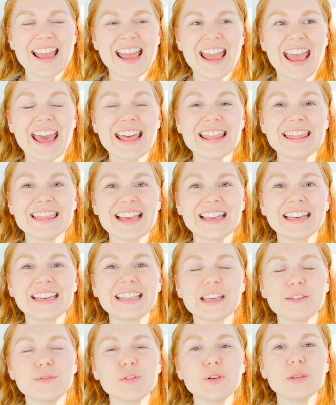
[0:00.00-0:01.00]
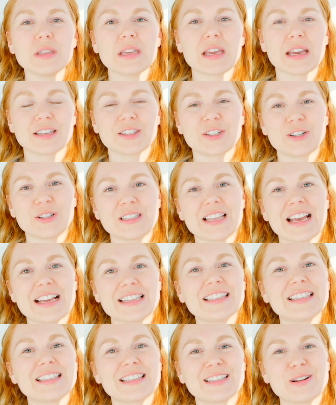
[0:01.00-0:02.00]
and then give you the
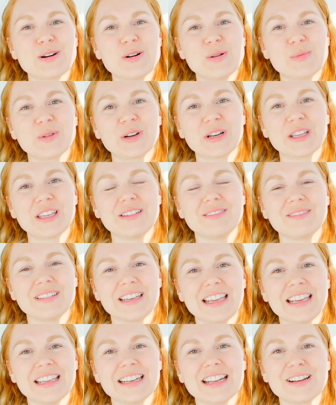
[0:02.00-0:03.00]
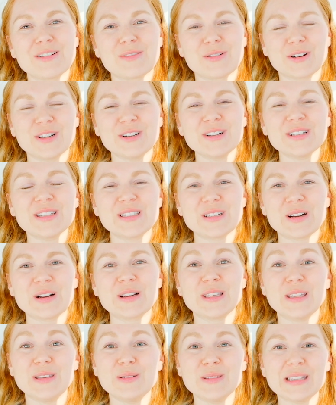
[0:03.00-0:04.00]
exercises and homework you need in order to start
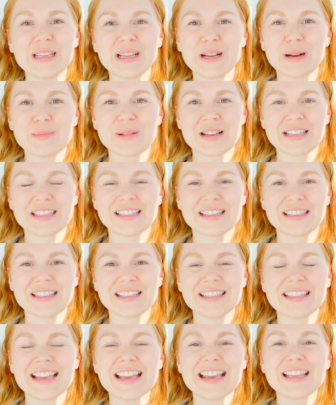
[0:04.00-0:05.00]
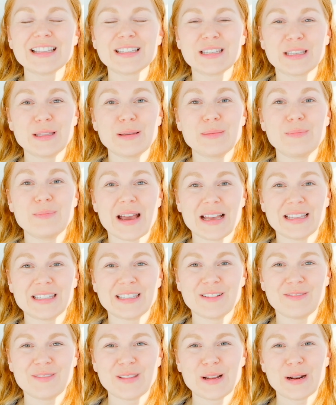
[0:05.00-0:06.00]
using your muscles to the best
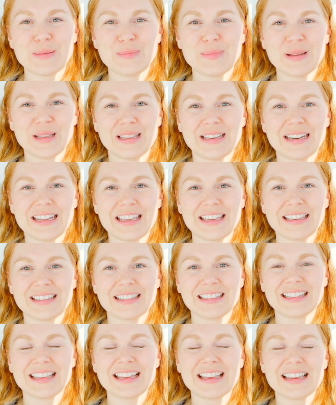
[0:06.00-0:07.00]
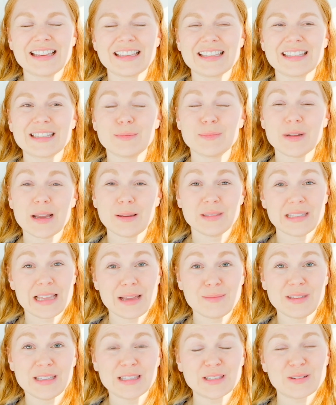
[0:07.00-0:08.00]
of their ability. Sometimes
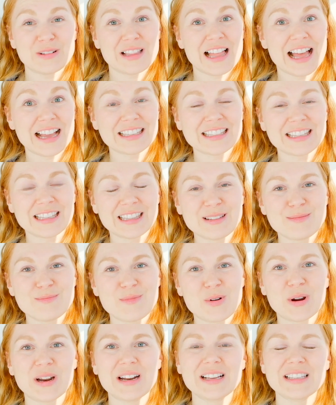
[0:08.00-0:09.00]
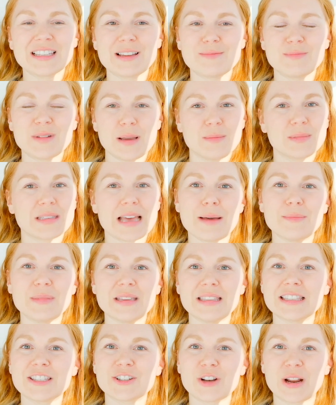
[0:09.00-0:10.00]
that means relaxing them more, sometimes that
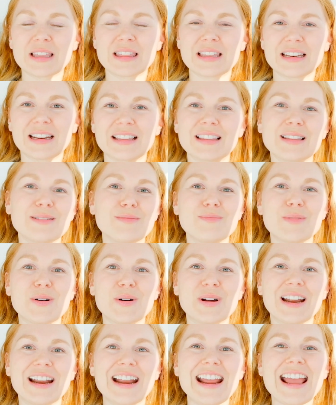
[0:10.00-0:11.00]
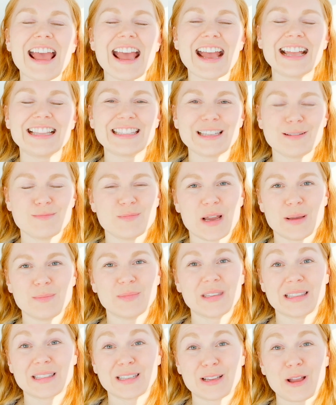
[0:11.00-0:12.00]
means strengthening them more, and sometimes
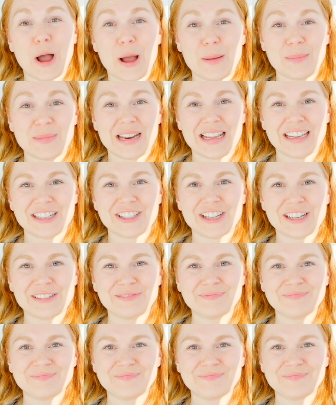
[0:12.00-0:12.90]
it's a combination.